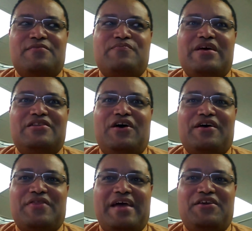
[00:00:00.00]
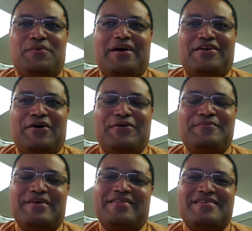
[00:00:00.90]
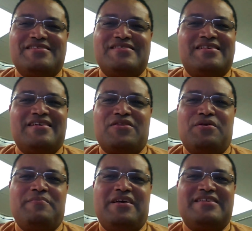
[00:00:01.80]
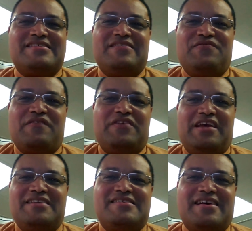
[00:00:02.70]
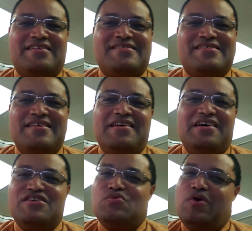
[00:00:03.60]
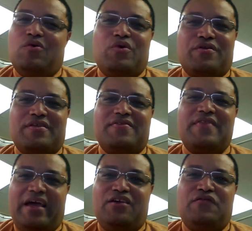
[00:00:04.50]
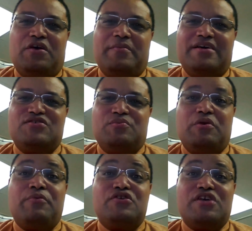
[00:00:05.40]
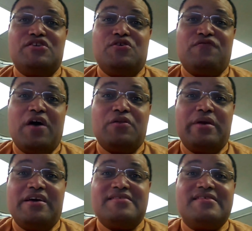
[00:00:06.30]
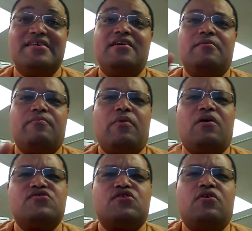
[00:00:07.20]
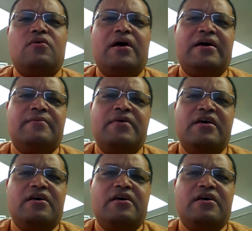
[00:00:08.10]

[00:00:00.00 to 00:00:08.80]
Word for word: is a big, long thank you, I know, but this uh, three minutes and fifty-nine seconds is well worth it. Thank you very much, and we appreciate you following us. Also, uh,